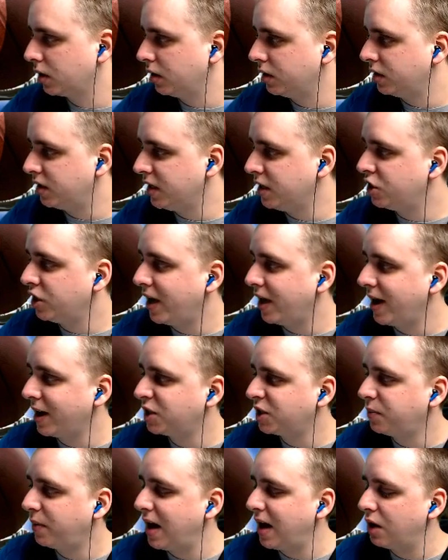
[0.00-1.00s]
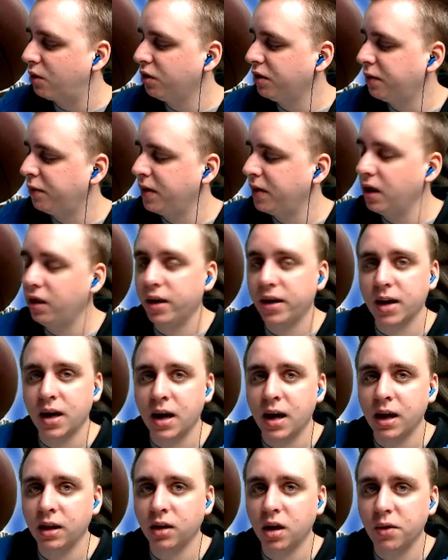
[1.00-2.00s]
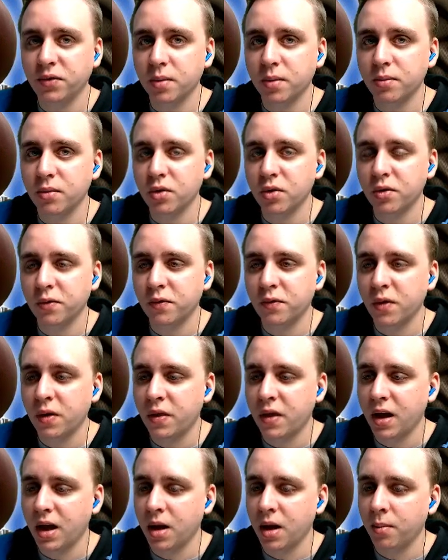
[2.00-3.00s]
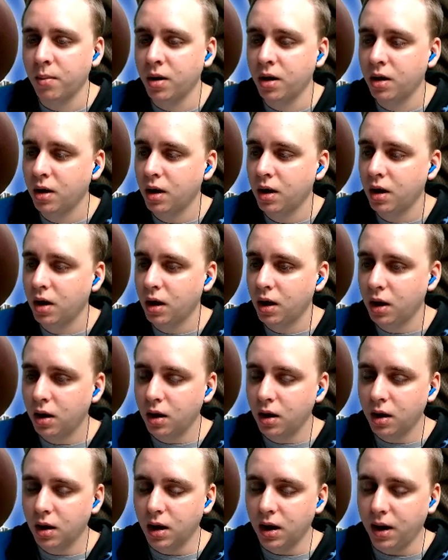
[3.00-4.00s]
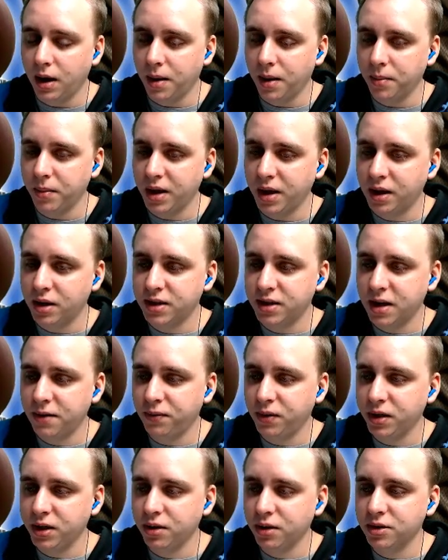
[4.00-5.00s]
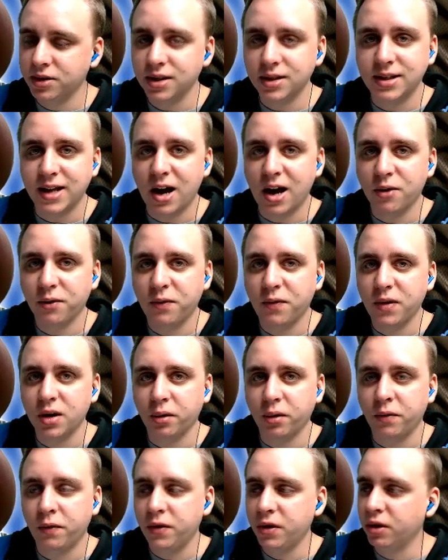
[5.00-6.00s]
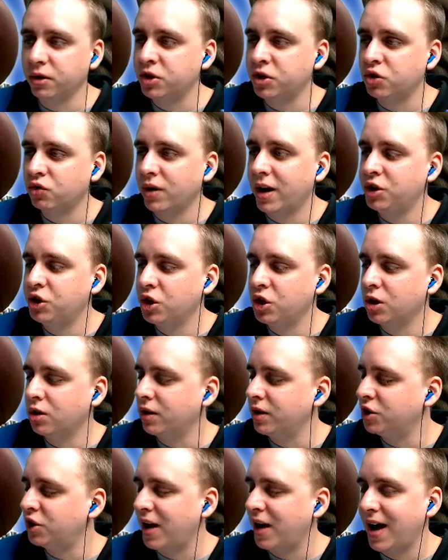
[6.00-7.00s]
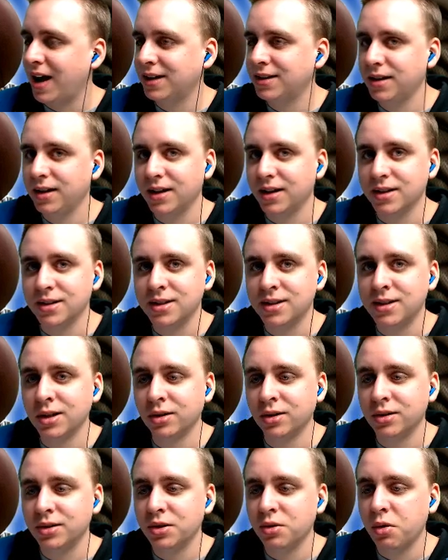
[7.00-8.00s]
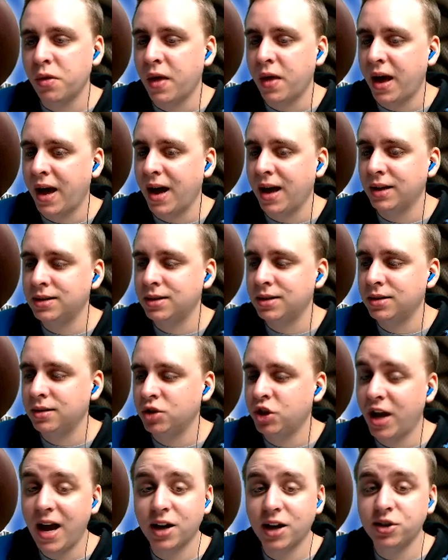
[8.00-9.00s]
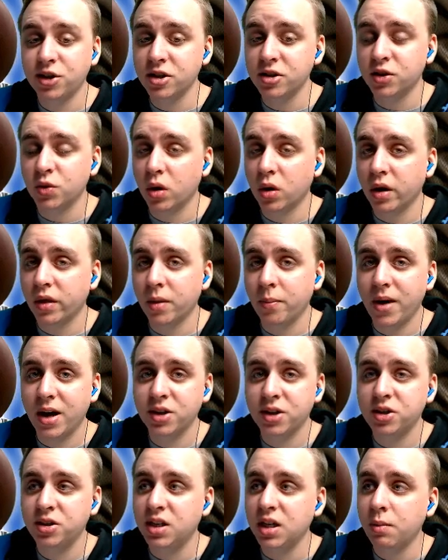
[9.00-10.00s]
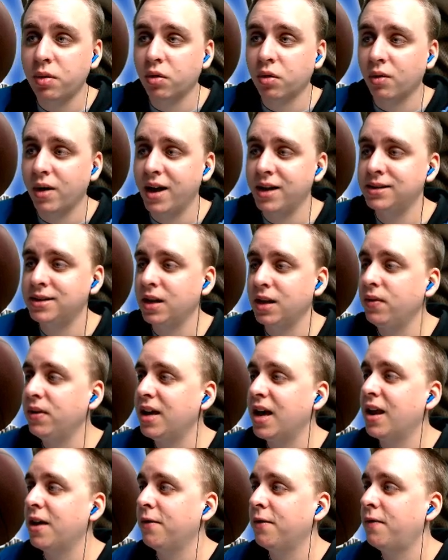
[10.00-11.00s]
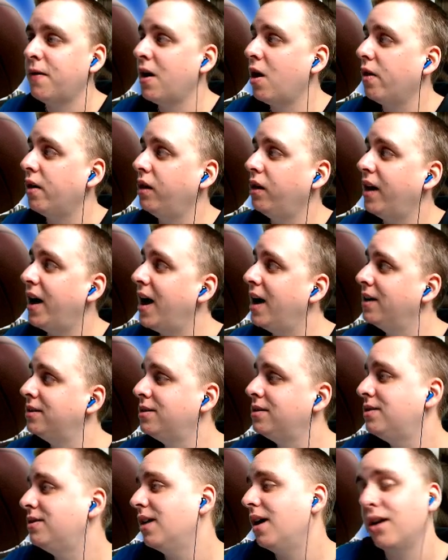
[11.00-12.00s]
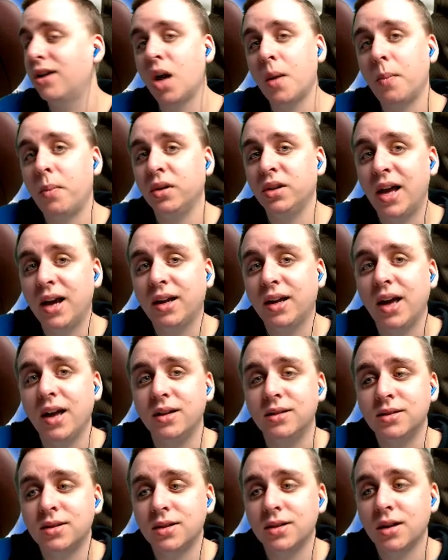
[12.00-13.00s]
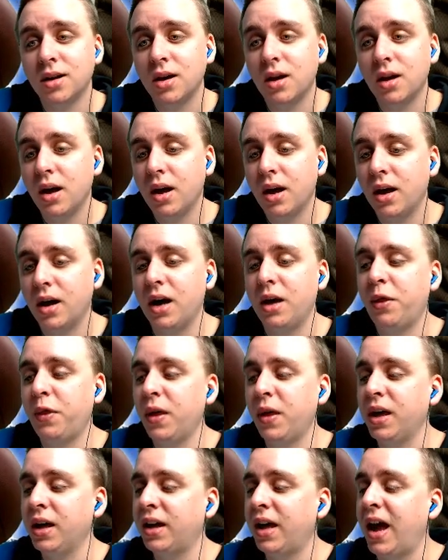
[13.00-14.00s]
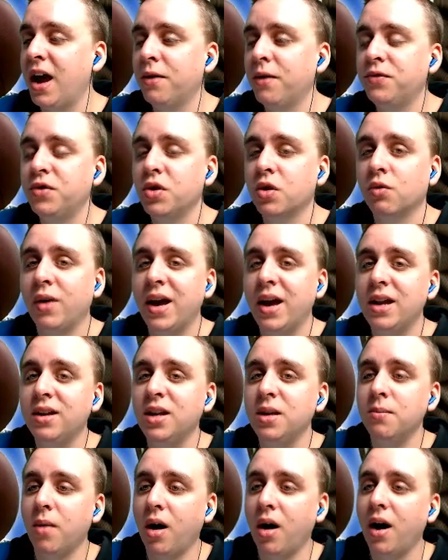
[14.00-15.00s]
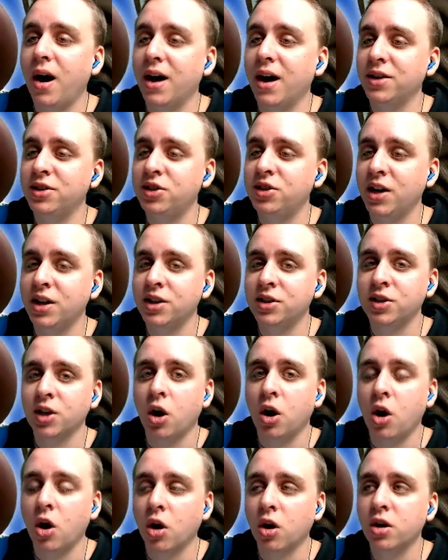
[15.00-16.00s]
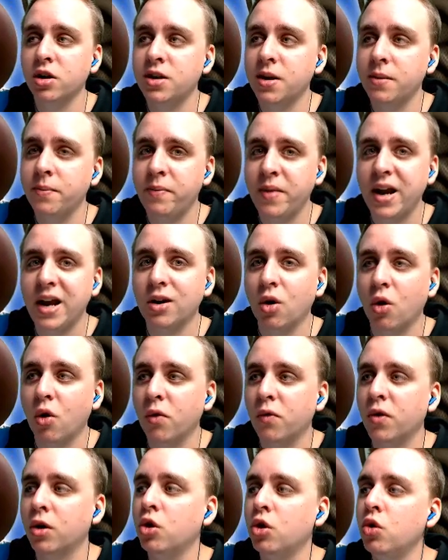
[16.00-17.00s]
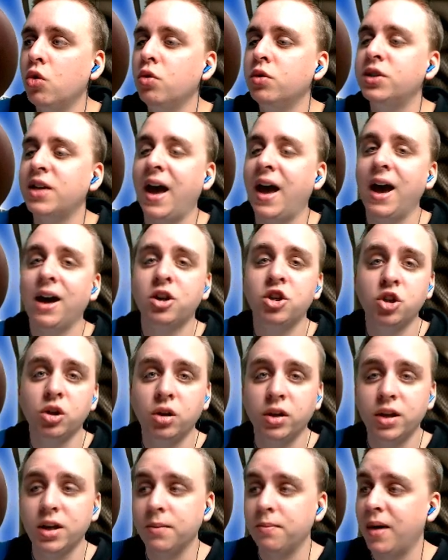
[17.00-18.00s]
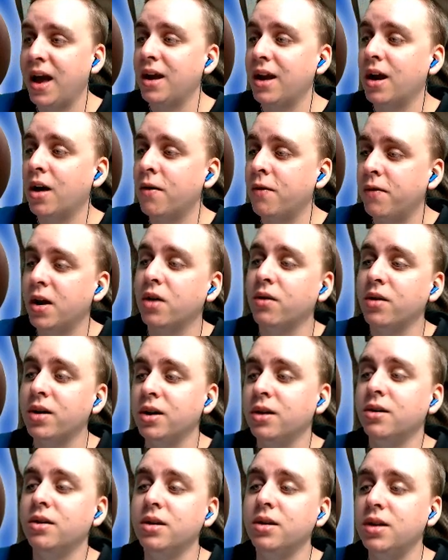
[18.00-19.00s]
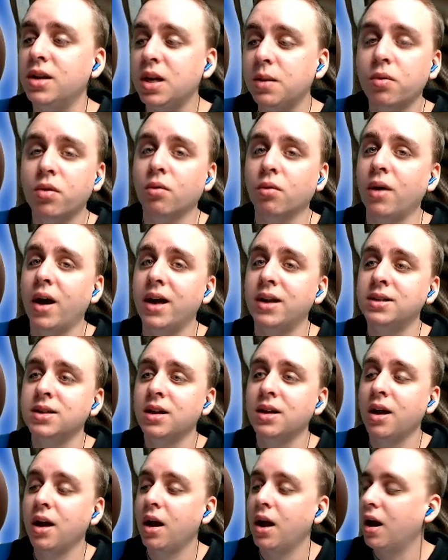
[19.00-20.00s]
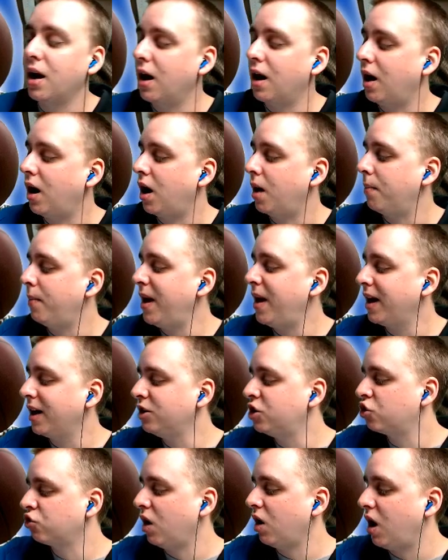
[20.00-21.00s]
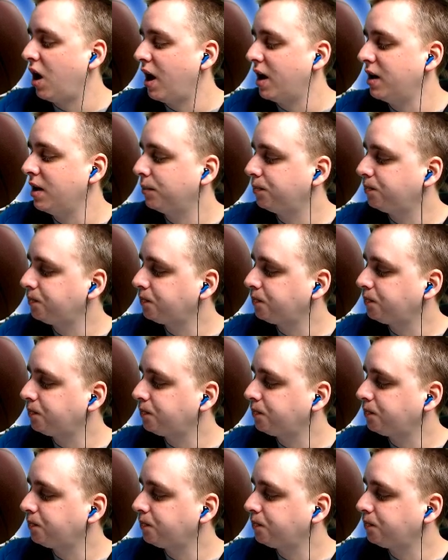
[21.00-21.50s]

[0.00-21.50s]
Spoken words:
D-Jack's back with Philly. I love the move for them. They could definitely use a downfield field stretcher, and Jackson can still do that. Jackson's one of the best deep threats in the NFL the last couple decades. I think after Randy Moss, it's a hard debate over who's actually been a very good deep threat. Megatron